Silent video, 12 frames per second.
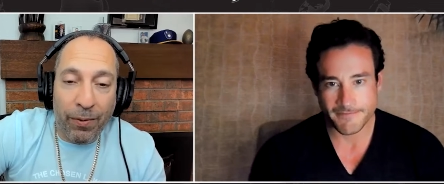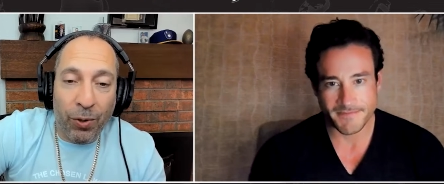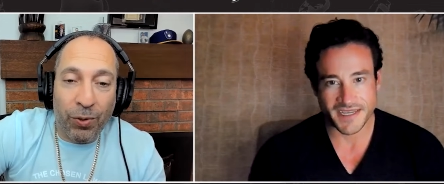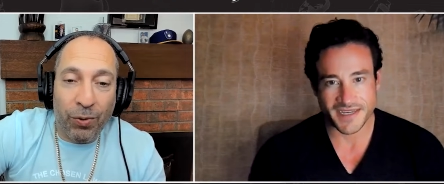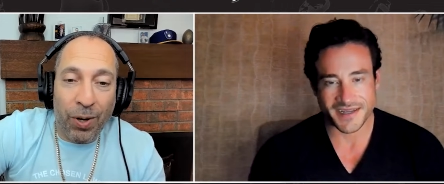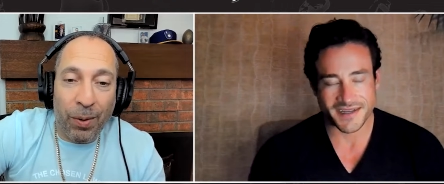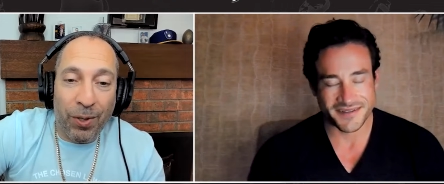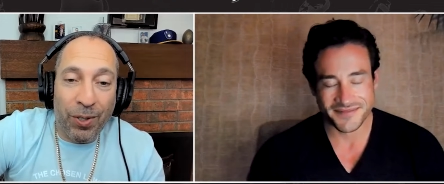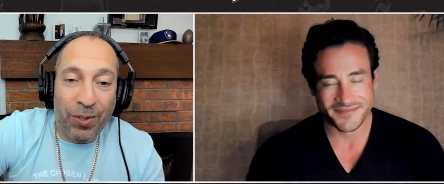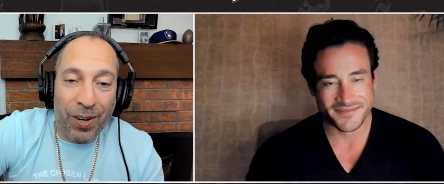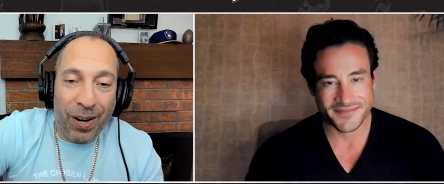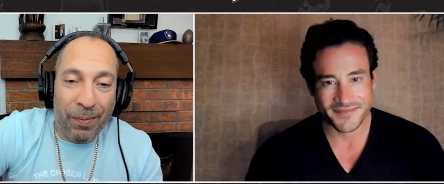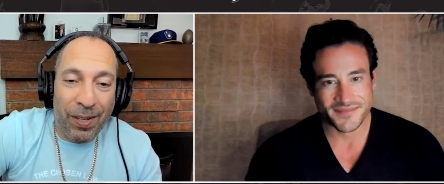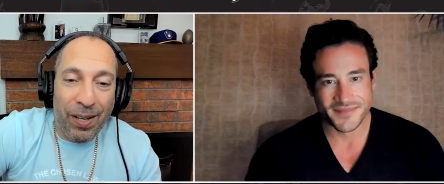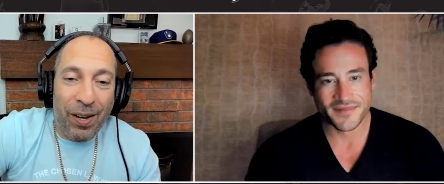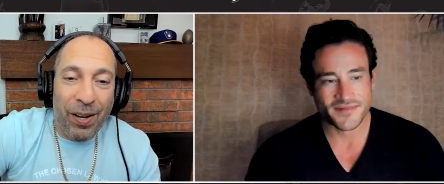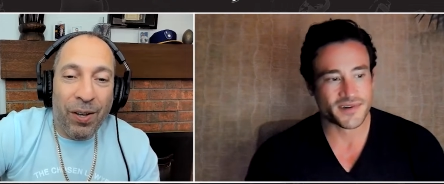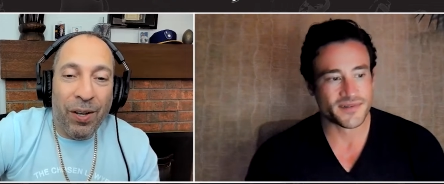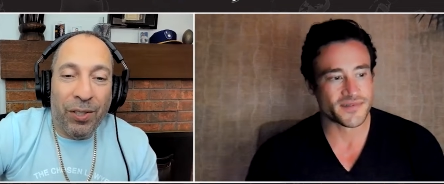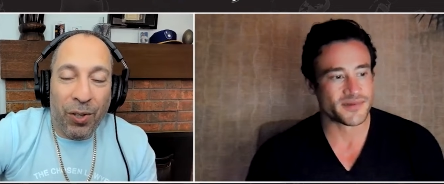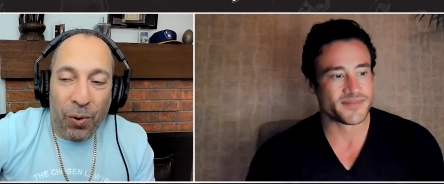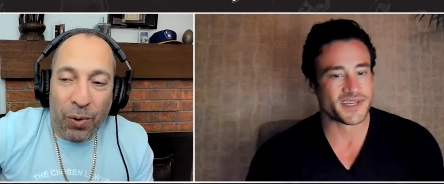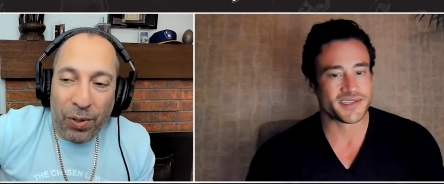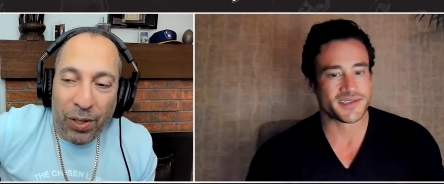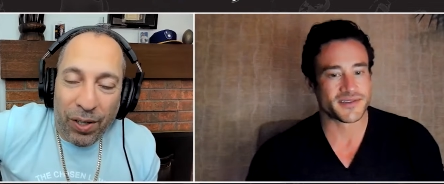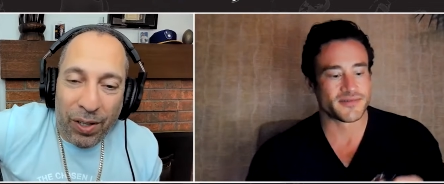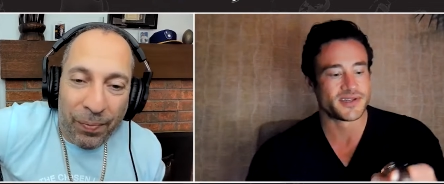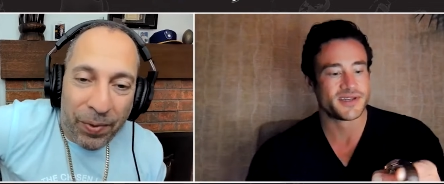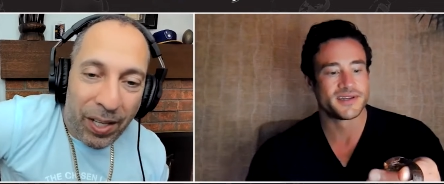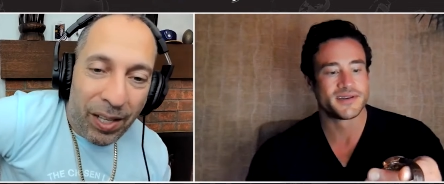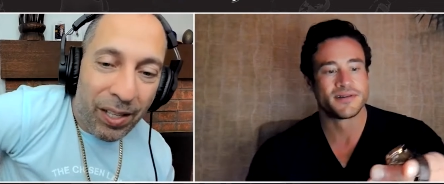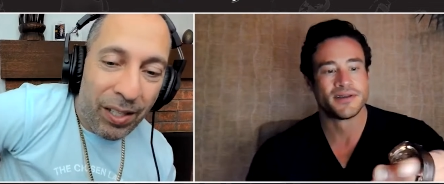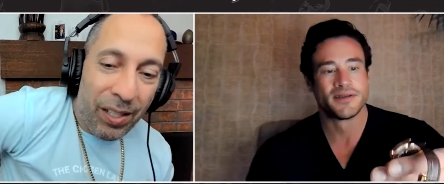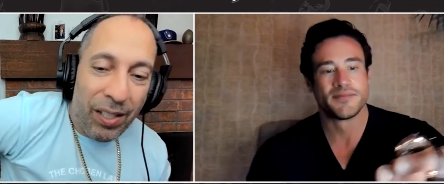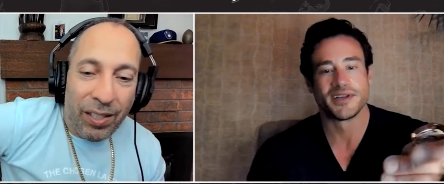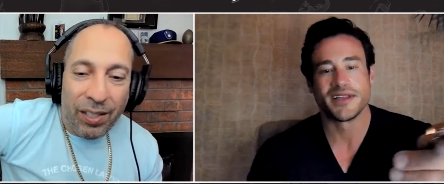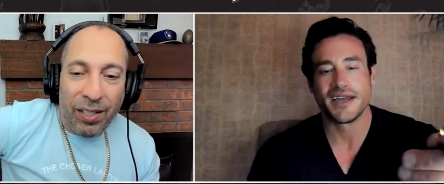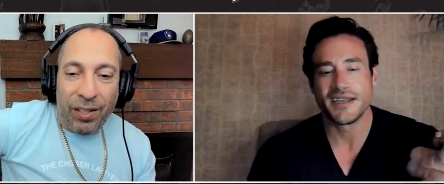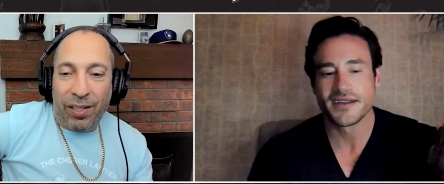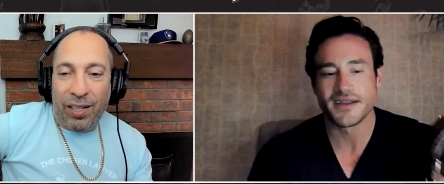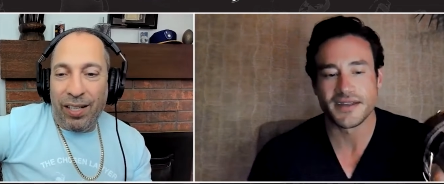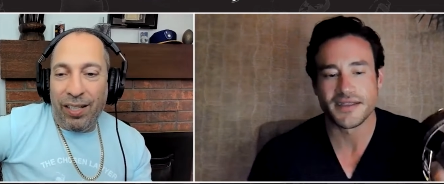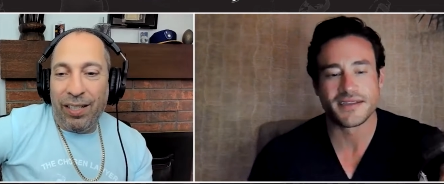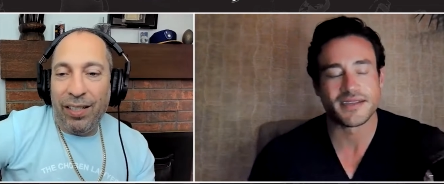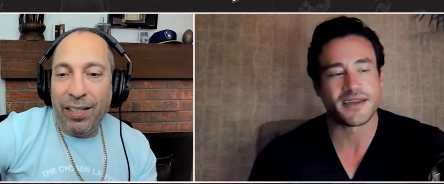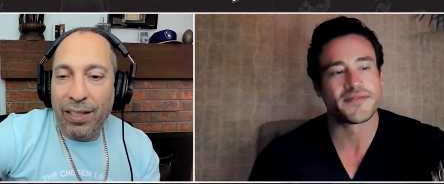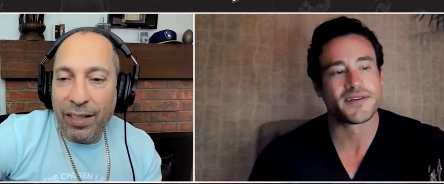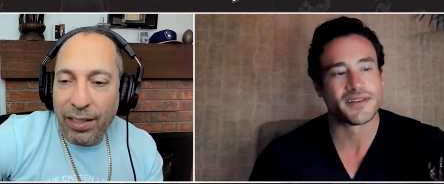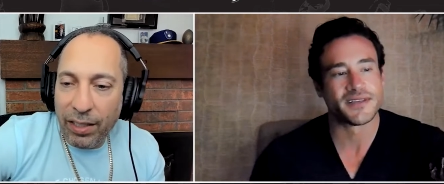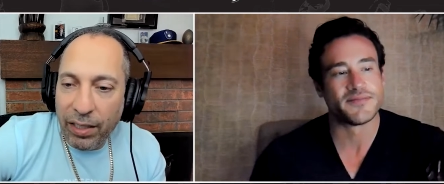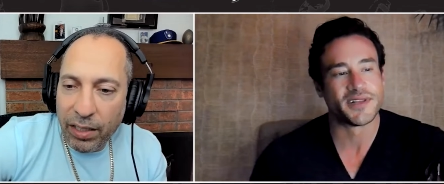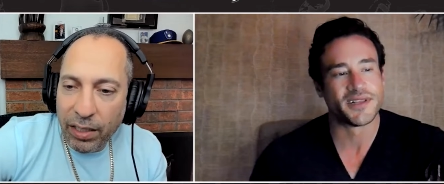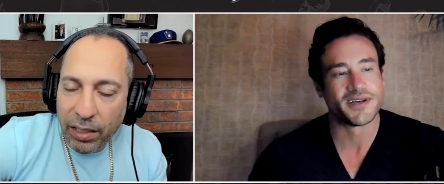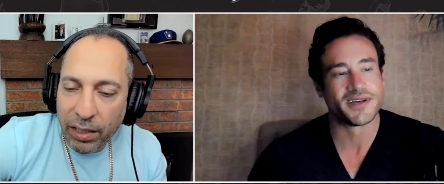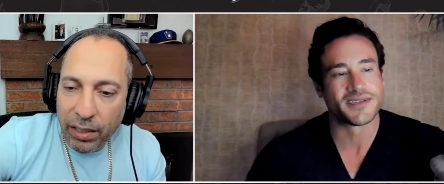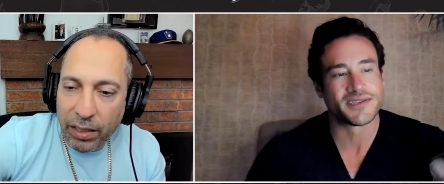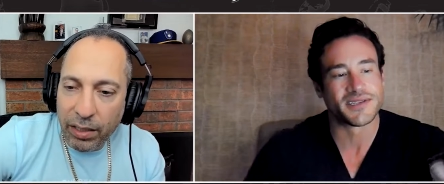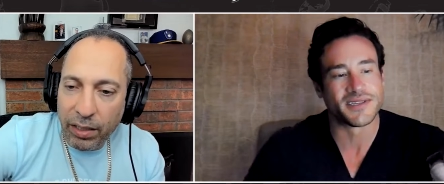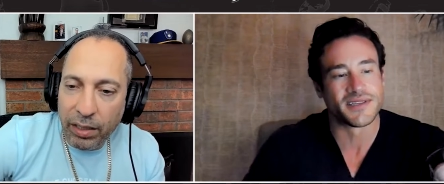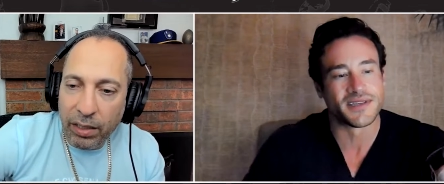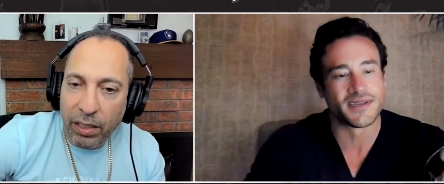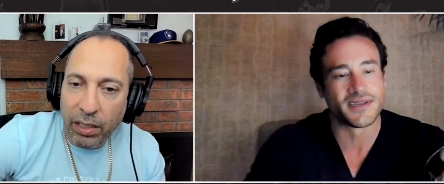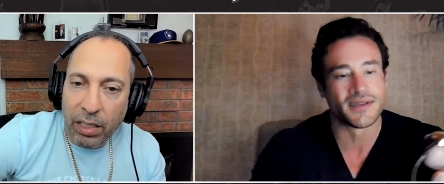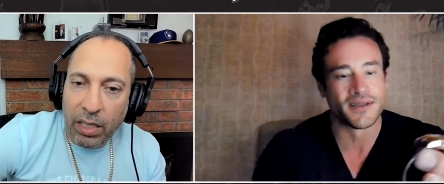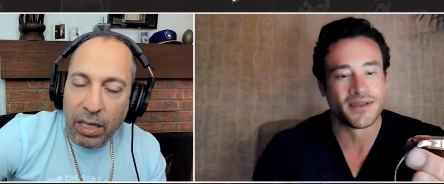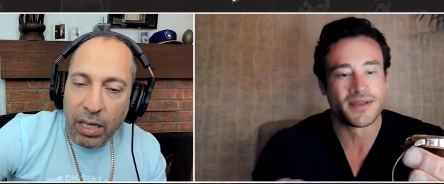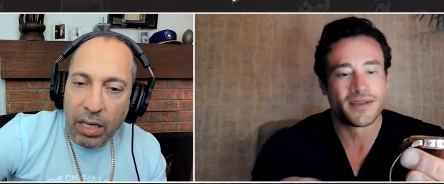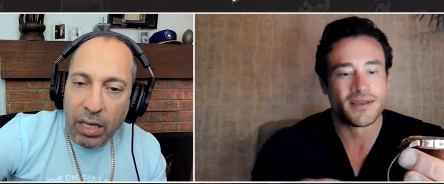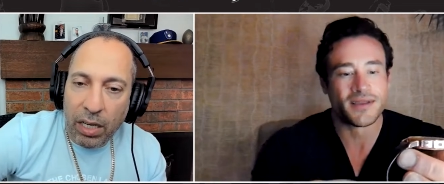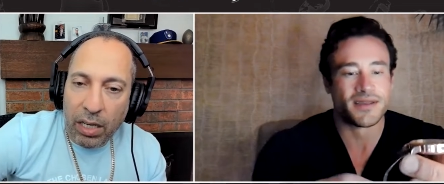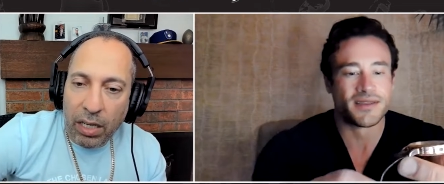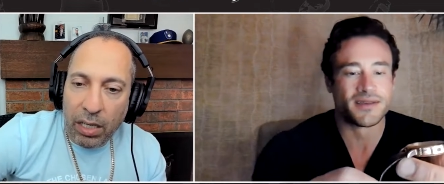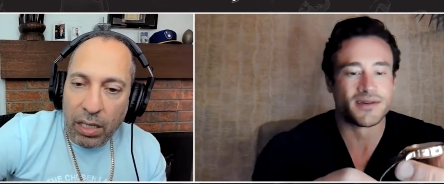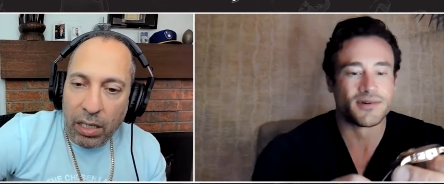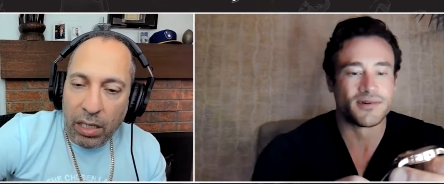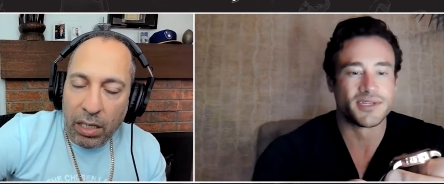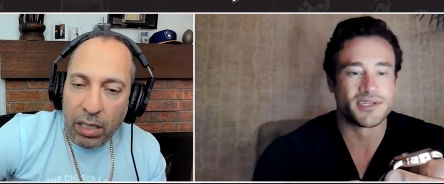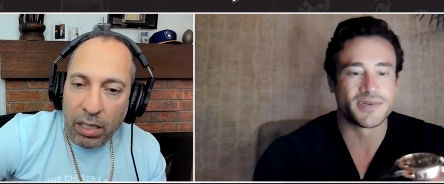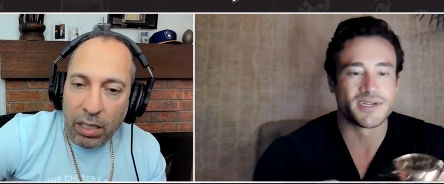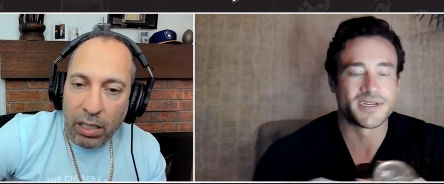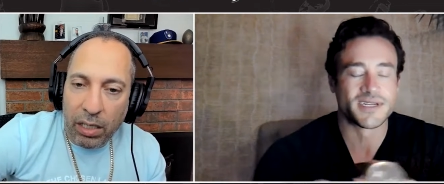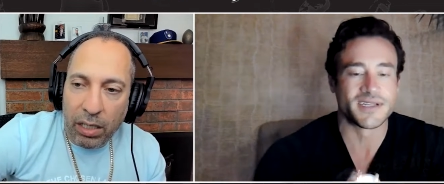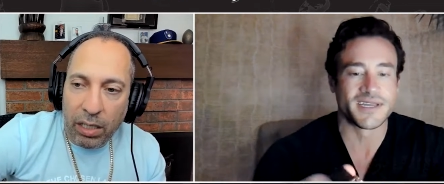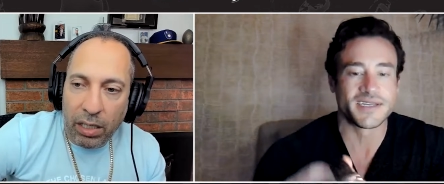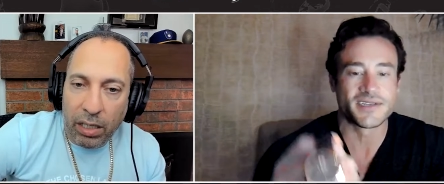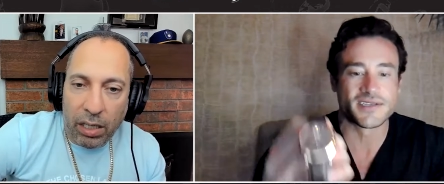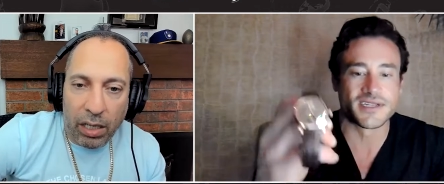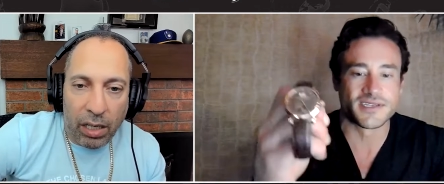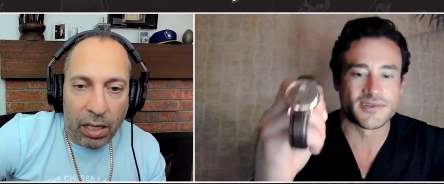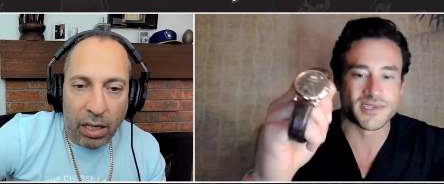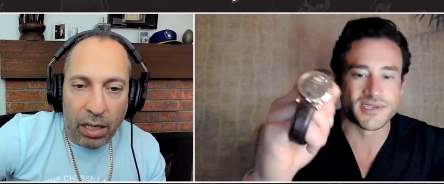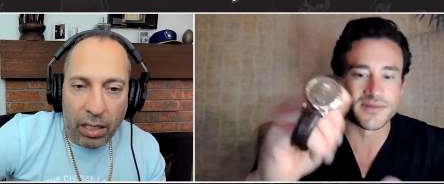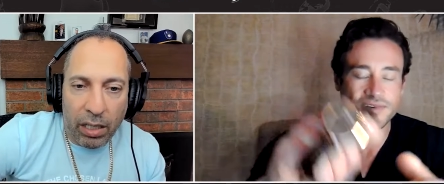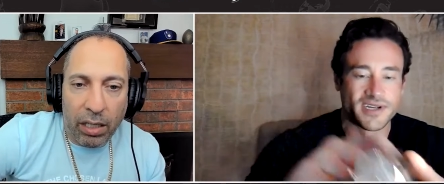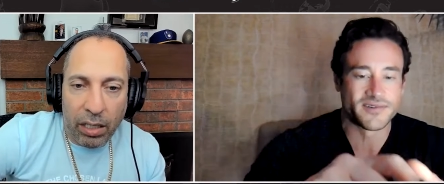Speaker 1: folks. A yeah. Rubber strap for, so, for a
Speaker 2: basic 300. But Lange, okay. I think, definitely belongs in the in the Holy Trinity. Lange is an interesting